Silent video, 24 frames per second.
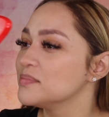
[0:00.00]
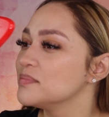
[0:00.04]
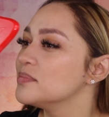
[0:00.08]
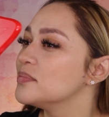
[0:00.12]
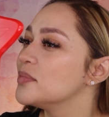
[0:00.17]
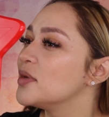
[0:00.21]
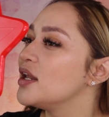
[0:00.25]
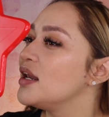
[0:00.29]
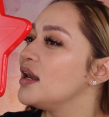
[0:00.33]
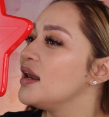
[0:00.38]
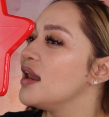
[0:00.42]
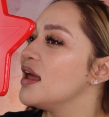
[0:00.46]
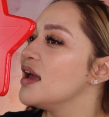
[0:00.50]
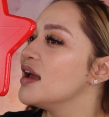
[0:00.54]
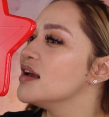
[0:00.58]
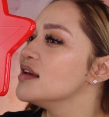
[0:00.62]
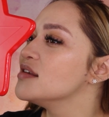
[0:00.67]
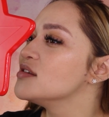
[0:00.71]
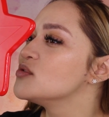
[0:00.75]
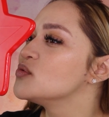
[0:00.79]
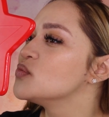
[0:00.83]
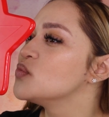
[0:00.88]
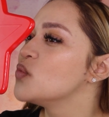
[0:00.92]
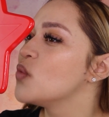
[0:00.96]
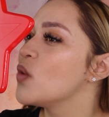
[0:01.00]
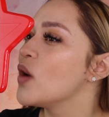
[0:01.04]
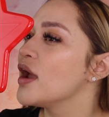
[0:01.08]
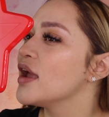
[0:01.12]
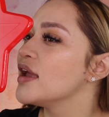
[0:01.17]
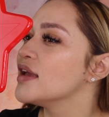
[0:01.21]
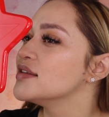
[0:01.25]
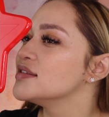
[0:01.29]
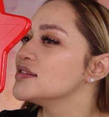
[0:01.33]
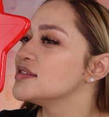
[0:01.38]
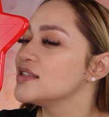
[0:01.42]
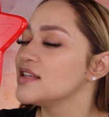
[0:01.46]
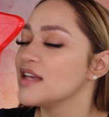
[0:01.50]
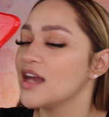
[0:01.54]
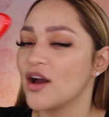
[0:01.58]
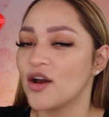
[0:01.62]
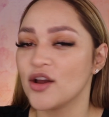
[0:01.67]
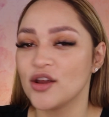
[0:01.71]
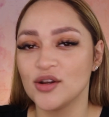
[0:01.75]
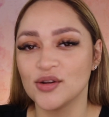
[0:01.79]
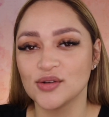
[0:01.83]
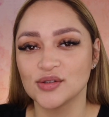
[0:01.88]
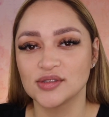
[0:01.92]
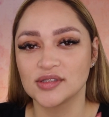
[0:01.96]
But let's wait and see
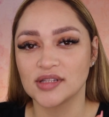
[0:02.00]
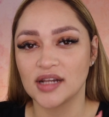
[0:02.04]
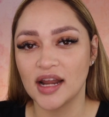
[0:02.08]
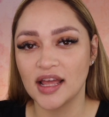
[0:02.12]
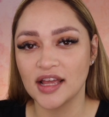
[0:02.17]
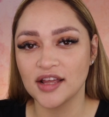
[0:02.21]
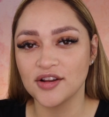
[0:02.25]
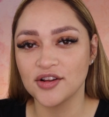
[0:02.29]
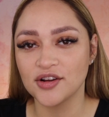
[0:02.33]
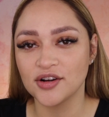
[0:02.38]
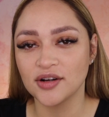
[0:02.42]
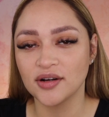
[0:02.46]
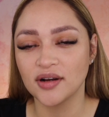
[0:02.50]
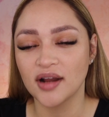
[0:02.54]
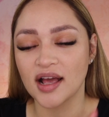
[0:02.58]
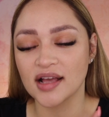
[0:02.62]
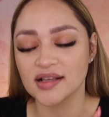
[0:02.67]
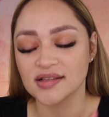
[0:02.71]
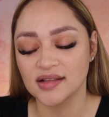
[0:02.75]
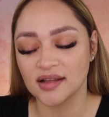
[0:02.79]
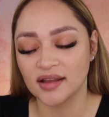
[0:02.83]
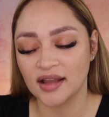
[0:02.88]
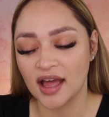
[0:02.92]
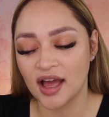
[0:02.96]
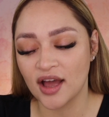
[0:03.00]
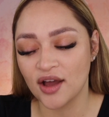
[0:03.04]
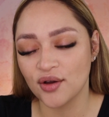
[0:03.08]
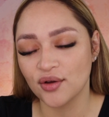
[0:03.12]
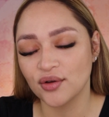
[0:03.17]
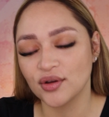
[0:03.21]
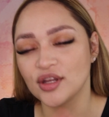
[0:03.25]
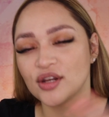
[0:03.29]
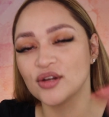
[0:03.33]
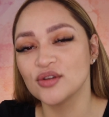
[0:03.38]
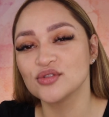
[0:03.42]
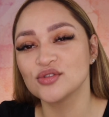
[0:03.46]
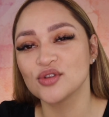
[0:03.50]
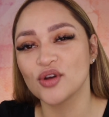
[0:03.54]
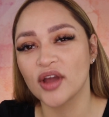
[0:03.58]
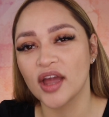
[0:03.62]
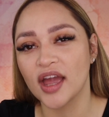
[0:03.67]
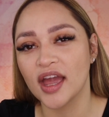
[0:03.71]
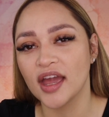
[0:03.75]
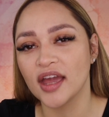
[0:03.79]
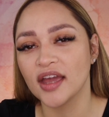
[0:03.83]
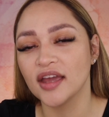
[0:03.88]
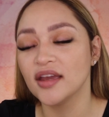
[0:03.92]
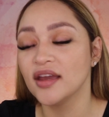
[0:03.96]
how it looks later. As of now, it looks
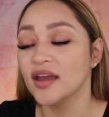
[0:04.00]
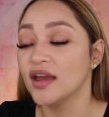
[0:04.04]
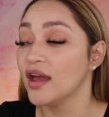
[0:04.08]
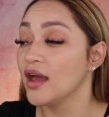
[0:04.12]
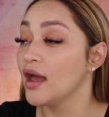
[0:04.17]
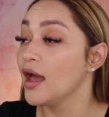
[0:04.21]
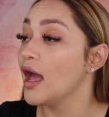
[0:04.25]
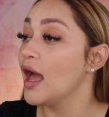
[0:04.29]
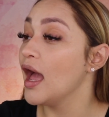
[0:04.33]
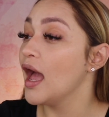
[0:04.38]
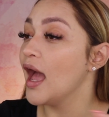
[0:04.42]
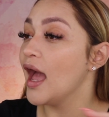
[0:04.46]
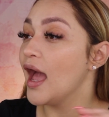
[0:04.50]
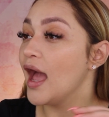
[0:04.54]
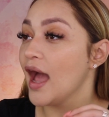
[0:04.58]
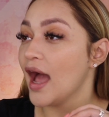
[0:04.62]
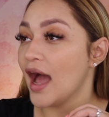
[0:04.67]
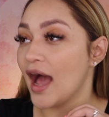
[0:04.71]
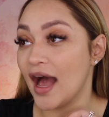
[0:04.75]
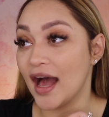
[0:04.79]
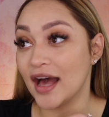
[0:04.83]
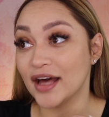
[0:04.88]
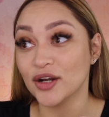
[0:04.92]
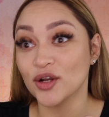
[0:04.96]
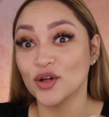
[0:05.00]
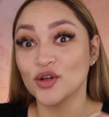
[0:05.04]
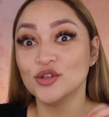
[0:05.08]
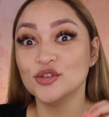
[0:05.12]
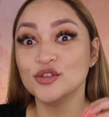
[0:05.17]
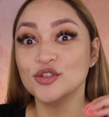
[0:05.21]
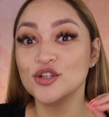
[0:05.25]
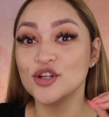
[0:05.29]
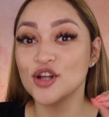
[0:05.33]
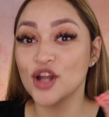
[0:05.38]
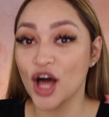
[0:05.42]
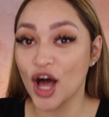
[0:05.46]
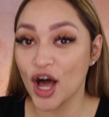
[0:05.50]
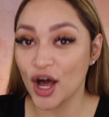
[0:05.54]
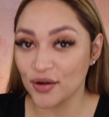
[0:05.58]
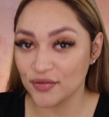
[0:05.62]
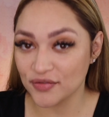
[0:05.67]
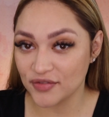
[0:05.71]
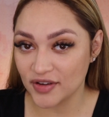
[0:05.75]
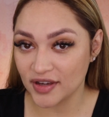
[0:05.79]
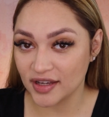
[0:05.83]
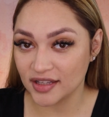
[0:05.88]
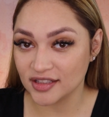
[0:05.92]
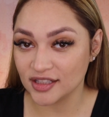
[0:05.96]
okay. I don't
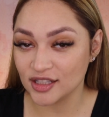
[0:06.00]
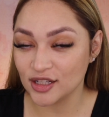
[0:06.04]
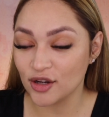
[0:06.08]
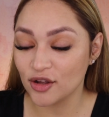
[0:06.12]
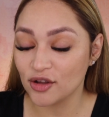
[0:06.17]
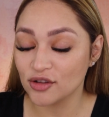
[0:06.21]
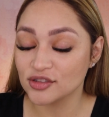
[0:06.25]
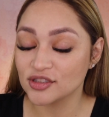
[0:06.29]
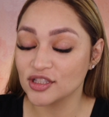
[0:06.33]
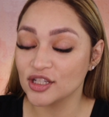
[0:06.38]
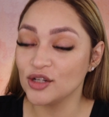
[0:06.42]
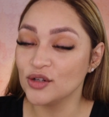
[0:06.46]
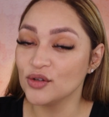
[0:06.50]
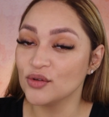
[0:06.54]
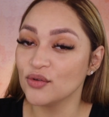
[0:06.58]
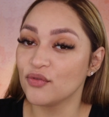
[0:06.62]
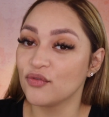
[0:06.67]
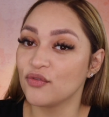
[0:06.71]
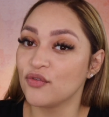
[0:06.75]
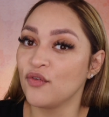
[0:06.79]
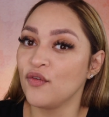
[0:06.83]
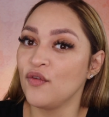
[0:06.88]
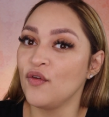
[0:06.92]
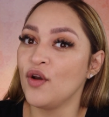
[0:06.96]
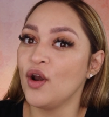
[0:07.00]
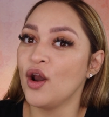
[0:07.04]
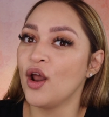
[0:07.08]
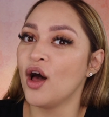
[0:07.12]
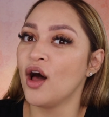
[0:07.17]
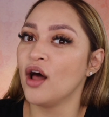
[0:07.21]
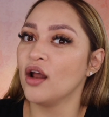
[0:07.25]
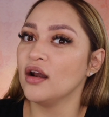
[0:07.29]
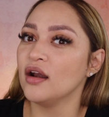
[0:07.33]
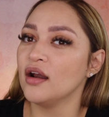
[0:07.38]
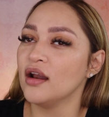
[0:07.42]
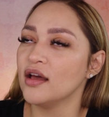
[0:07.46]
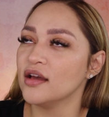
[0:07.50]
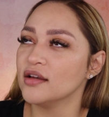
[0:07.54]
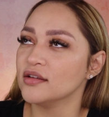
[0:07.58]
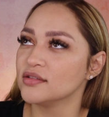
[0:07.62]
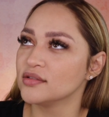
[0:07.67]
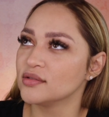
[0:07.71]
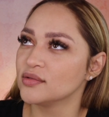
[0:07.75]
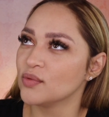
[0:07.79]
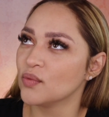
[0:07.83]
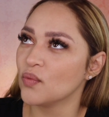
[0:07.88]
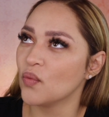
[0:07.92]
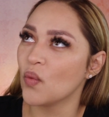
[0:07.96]
love it. It doesn't look
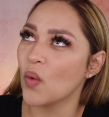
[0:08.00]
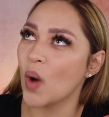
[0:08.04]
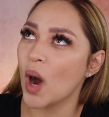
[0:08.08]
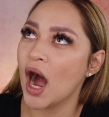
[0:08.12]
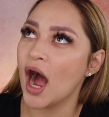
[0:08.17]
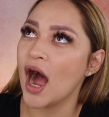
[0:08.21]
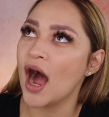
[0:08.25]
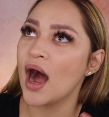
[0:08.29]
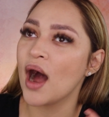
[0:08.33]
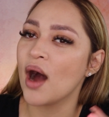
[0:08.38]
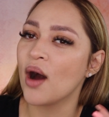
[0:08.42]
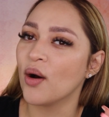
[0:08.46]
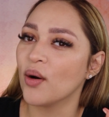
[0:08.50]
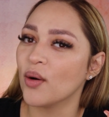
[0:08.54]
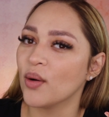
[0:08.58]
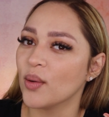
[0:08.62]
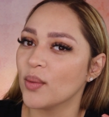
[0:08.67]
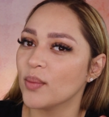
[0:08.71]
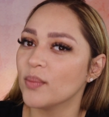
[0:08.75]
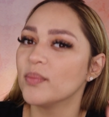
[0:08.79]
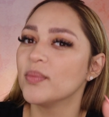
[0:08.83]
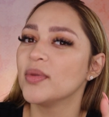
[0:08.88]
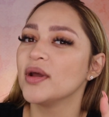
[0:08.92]
flawless. Wow.